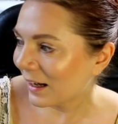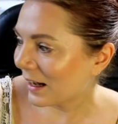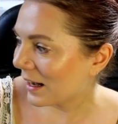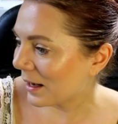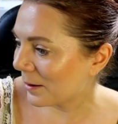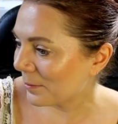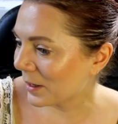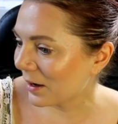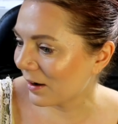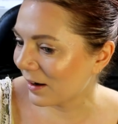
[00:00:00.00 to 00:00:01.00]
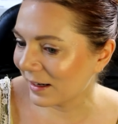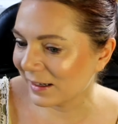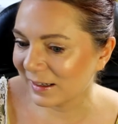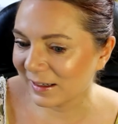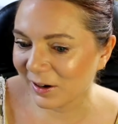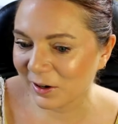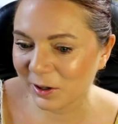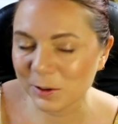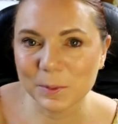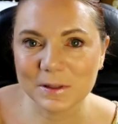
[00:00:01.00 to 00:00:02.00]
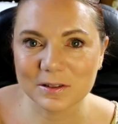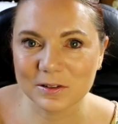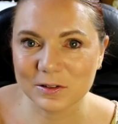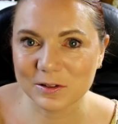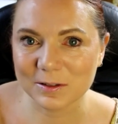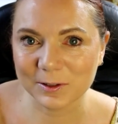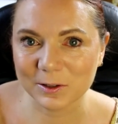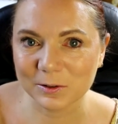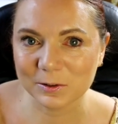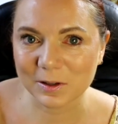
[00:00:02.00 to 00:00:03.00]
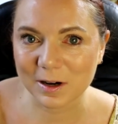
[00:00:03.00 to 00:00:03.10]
I hope it's not too difficult.